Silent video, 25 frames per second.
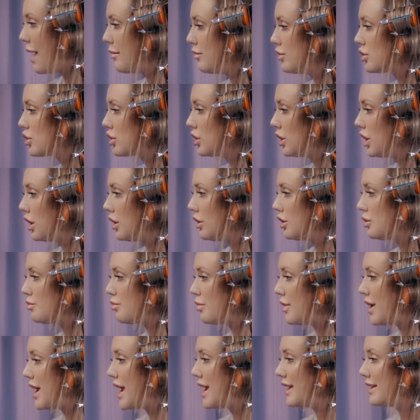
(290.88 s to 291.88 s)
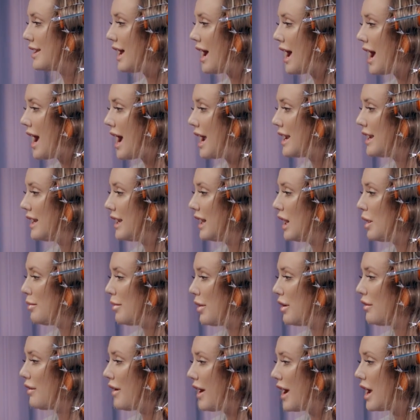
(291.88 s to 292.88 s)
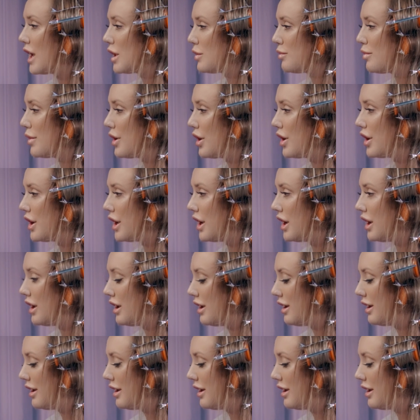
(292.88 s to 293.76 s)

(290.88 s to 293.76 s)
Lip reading: I'm just gonna spray a tiny little bit of hairspray on it.